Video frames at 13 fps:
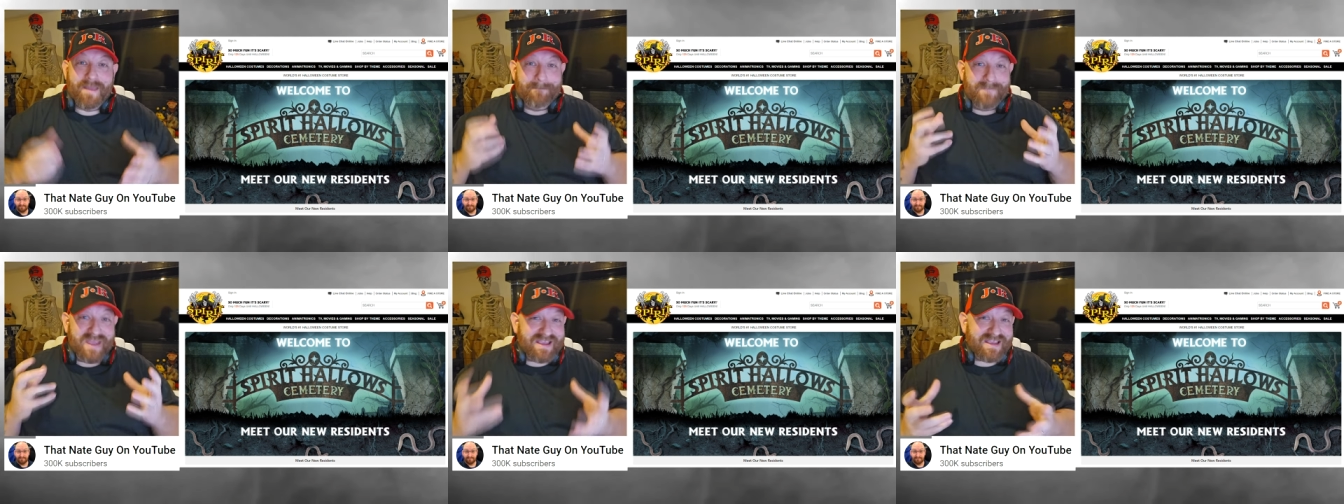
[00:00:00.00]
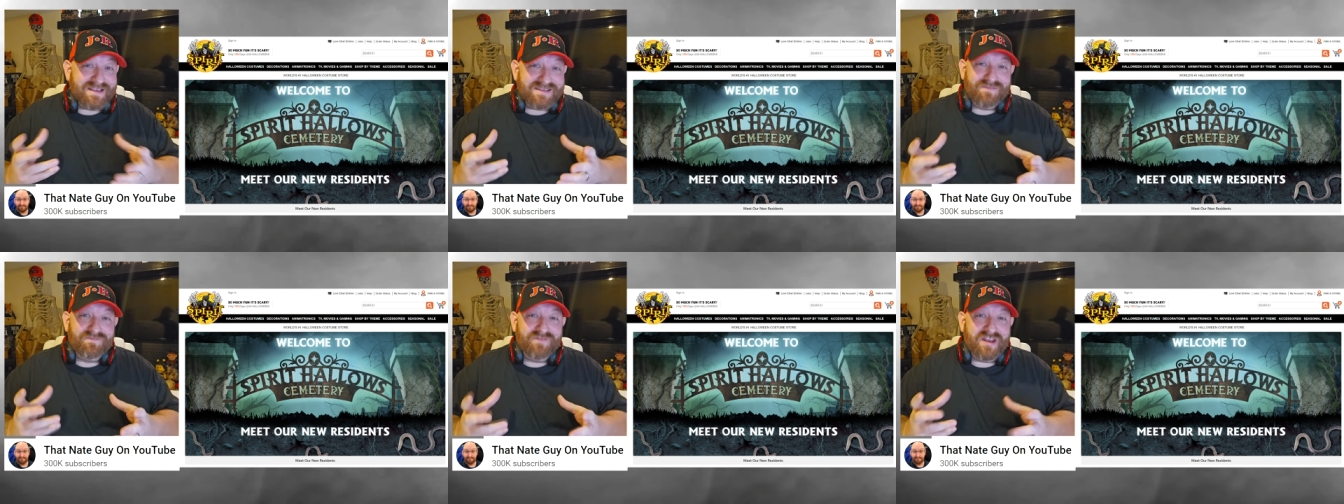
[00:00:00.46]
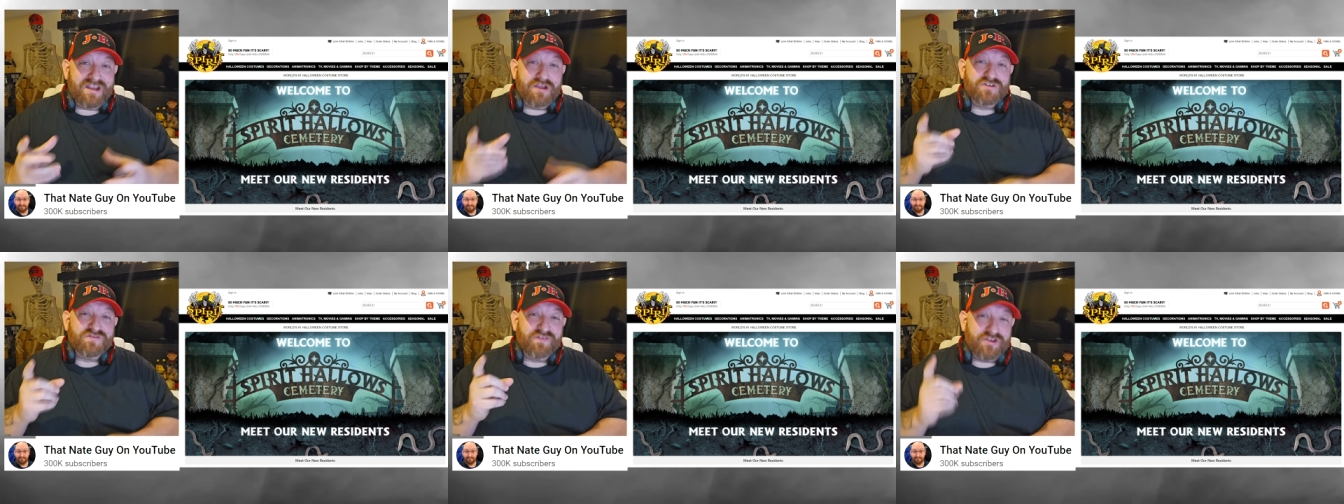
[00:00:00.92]
making some
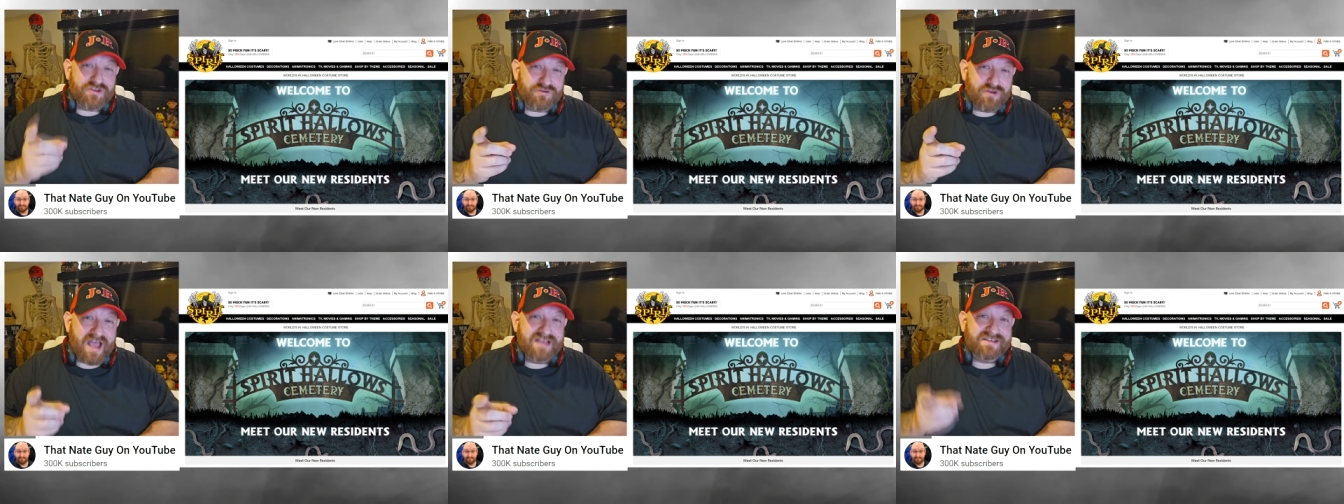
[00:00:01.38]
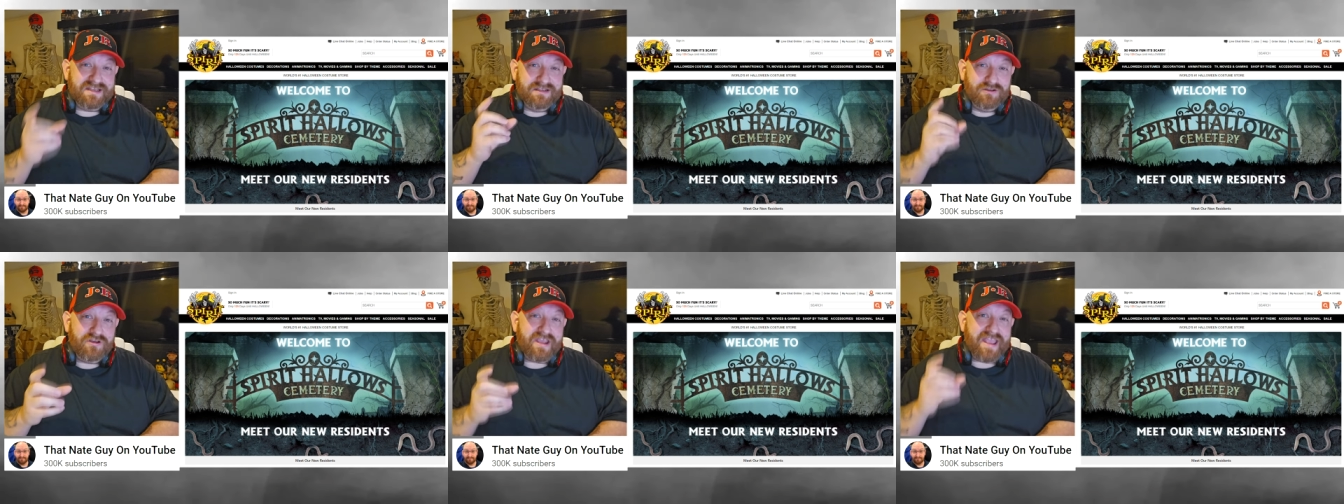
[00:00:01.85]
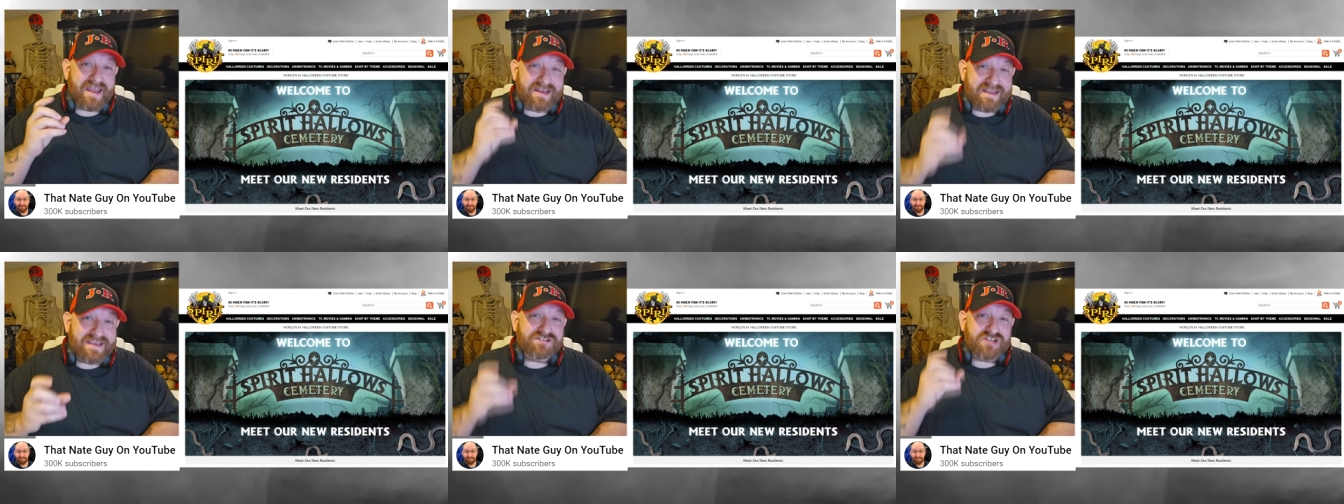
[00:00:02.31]
videos for you guys and looking
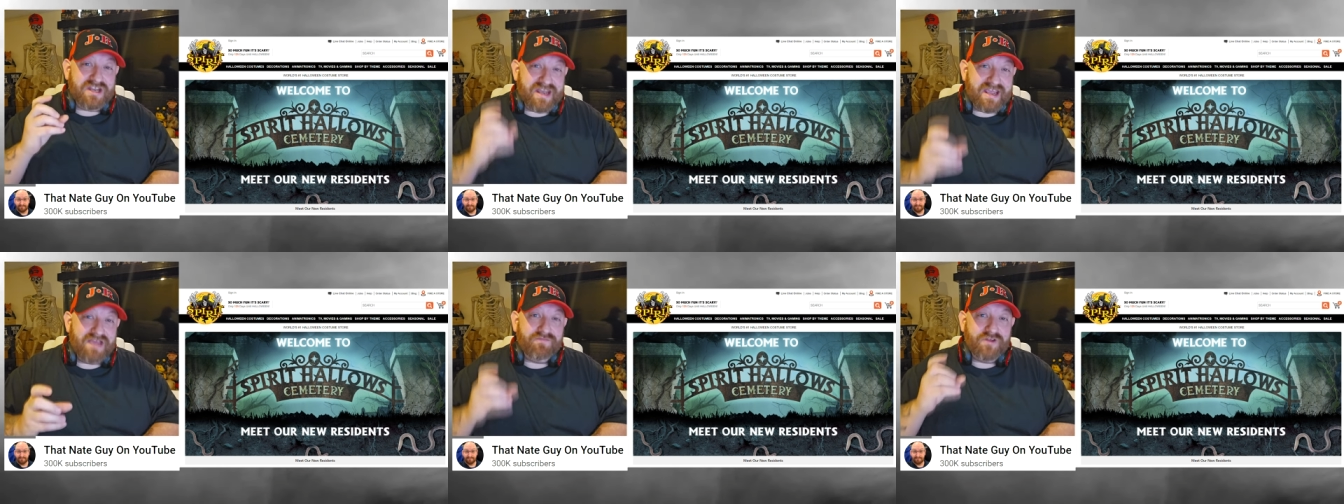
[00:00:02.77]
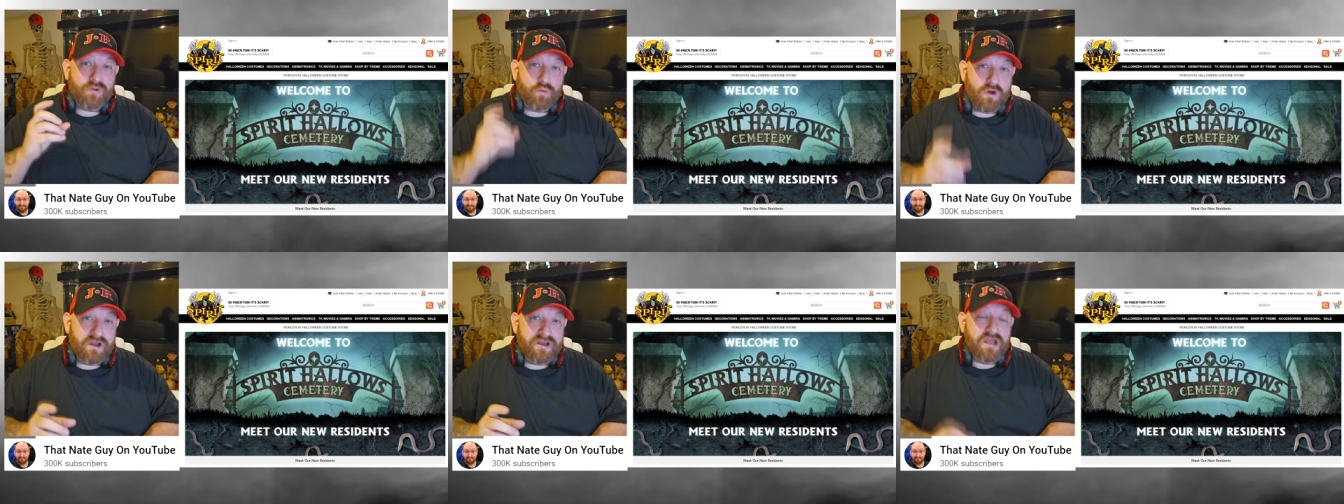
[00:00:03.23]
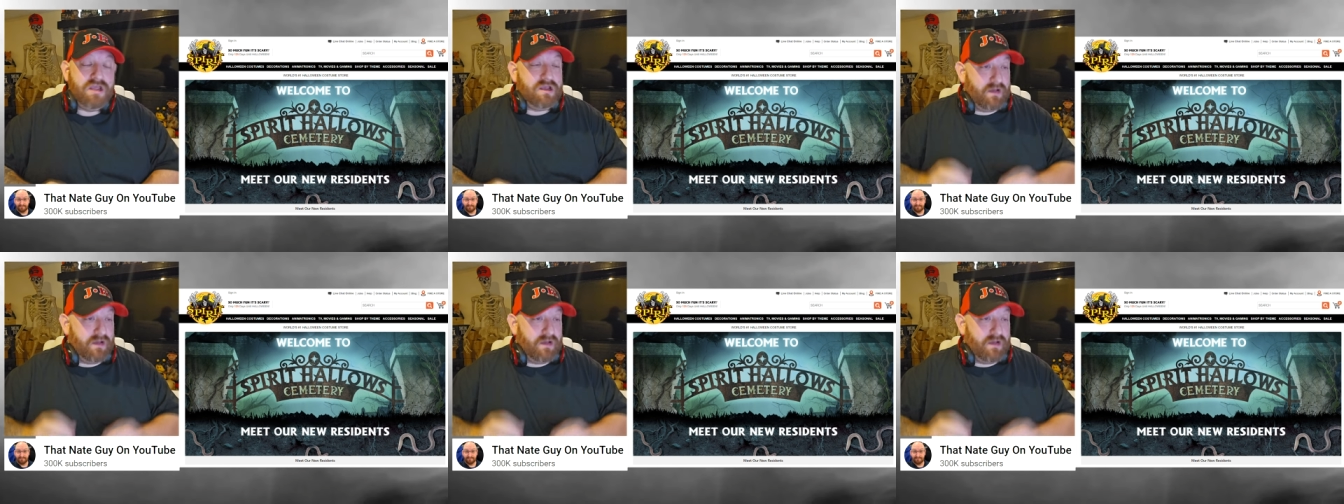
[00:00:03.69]
at each and every one